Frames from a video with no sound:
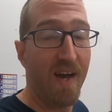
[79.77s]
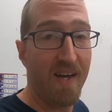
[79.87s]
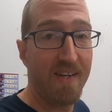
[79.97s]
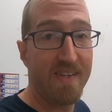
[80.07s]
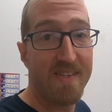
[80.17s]
I
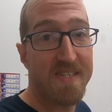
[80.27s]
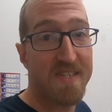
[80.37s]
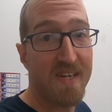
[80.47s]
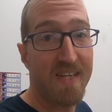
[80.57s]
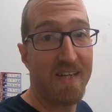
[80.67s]
need to
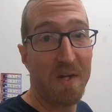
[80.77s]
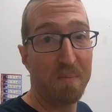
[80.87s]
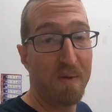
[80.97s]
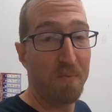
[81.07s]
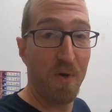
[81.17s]
study a little
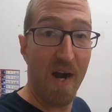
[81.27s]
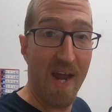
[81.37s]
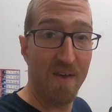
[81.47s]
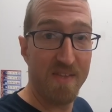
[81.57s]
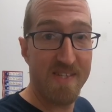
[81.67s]
bit more
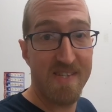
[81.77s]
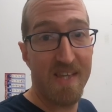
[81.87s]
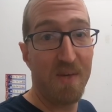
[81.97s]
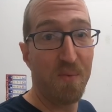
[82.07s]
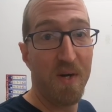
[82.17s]
how this
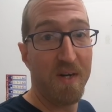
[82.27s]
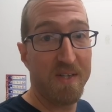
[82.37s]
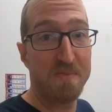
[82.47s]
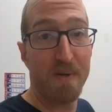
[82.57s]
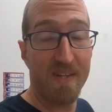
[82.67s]
thing
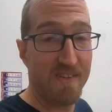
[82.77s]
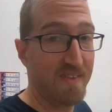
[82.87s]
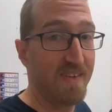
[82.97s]
works, but it